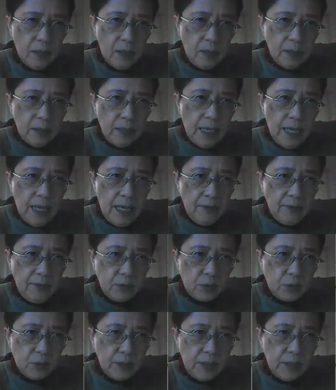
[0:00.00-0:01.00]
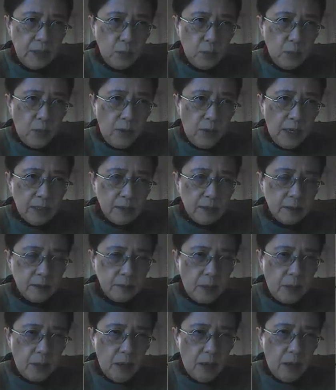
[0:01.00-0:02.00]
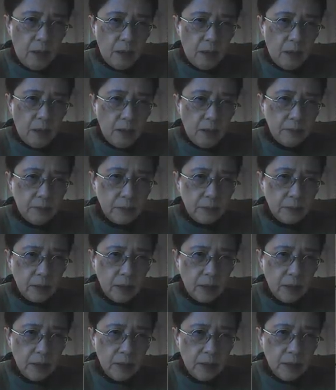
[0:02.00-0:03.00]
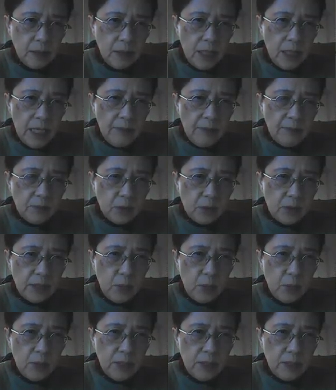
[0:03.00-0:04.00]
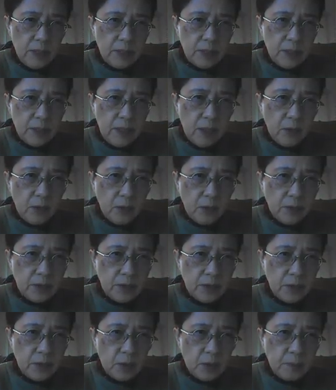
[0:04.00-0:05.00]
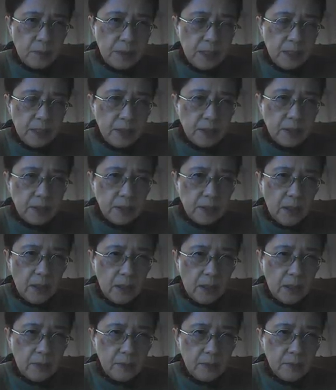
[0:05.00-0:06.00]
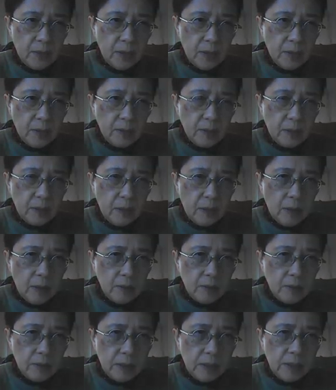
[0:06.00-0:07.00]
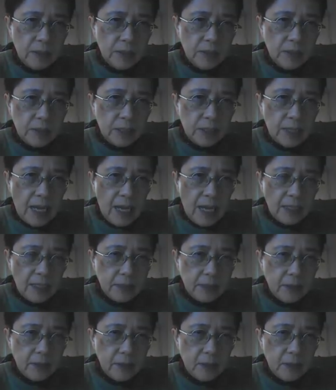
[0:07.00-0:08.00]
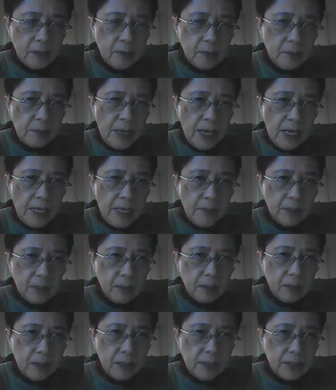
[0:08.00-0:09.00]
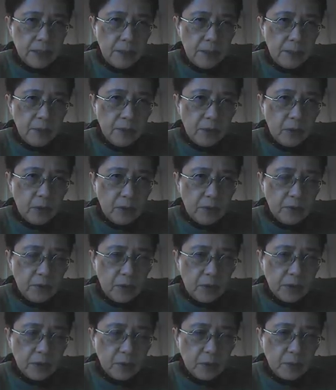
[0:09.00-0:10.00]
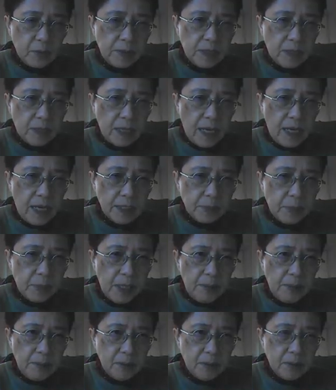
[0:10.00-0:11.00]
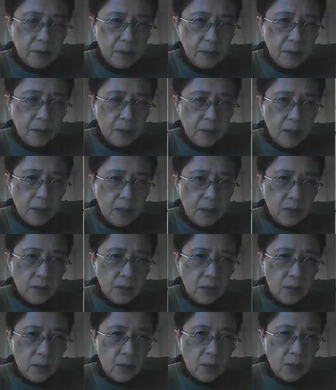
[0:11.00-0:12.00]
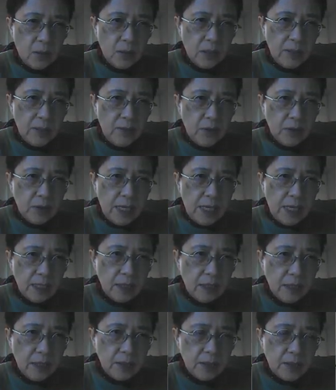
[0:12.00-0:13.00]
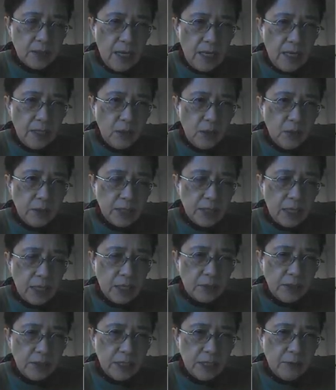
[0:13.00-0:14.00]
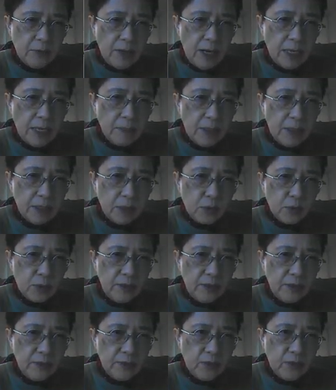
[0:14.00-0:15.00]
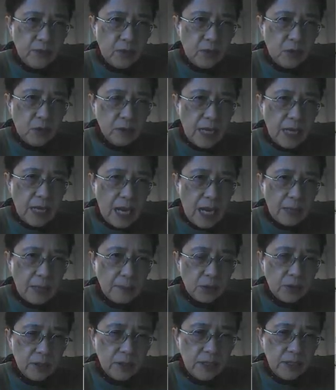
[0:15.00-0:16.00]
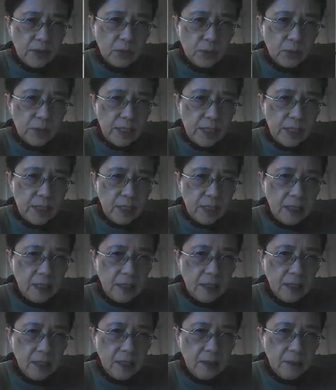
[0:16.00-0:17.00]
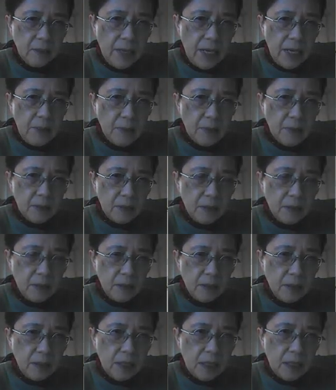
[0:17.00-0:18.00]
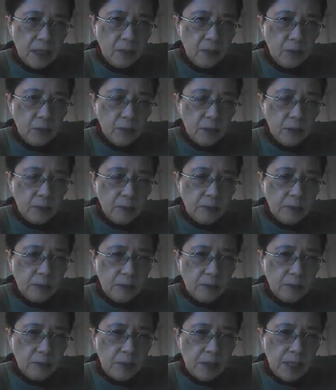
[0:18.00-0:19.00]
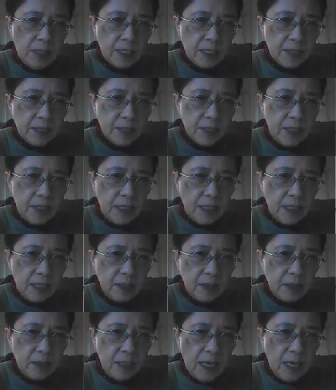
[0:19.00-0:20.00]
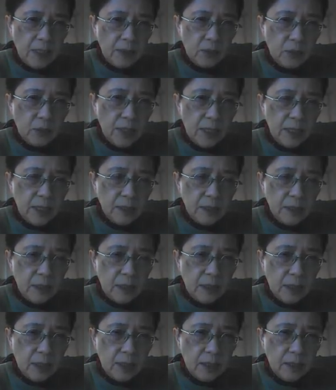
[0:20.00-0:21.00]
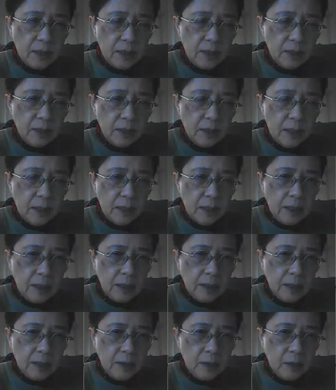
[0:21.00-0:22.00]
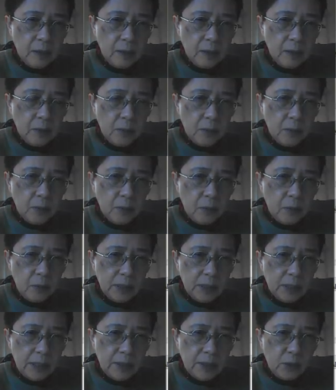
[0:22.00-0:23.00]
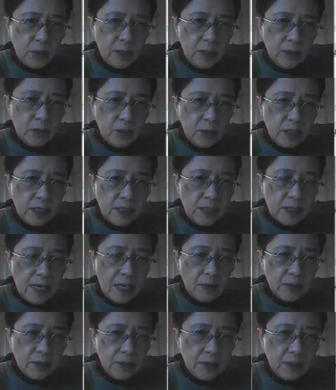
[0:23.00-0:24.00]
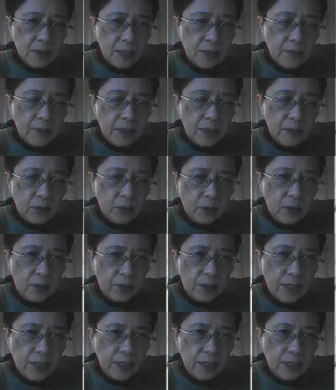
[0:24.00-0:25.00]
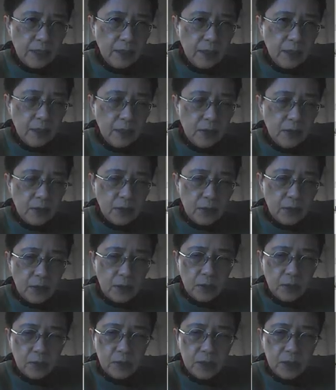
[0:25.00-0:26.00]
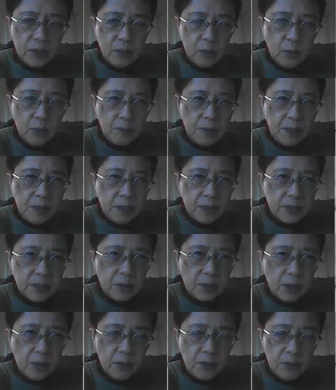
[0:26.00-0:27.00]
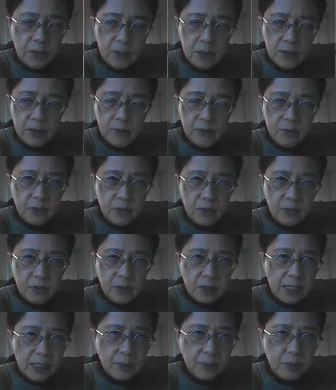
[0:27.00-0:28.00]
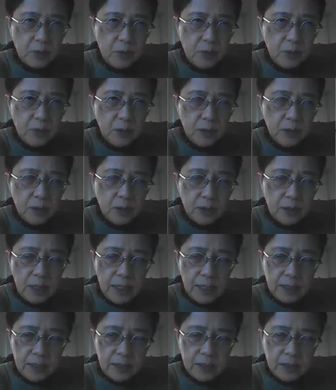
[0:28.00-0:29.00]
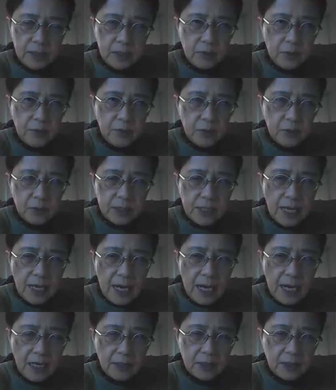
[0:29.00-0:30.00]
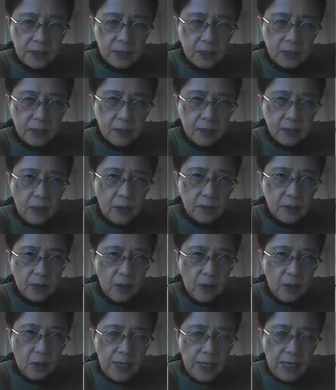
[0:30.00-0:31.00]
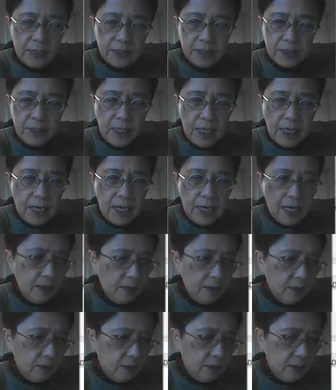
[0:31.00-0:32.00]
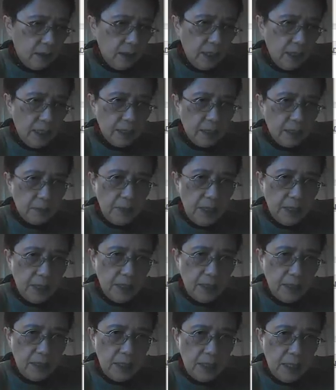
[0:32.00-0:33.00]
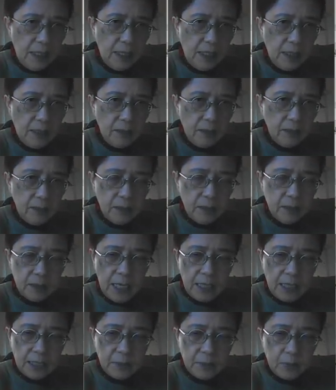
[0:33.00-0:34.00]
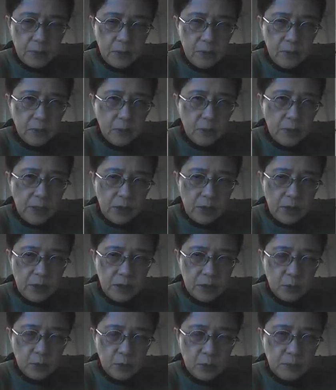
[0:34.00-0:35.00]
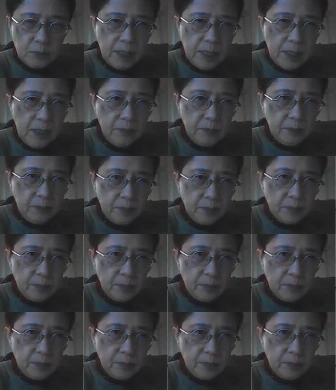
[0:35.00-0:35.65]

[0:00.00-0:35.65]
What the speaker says: On F21, Paul, F21 is equal to 0 because this is the last payment. December 31st will be the last payment. So if you take this annual salary divided by 24 times 23 payment, he would be exceeding the 113,700 already. So it would be 0 for the taxable and then 0 for the tax on the OASDI, and the Medicare taxable wages would be,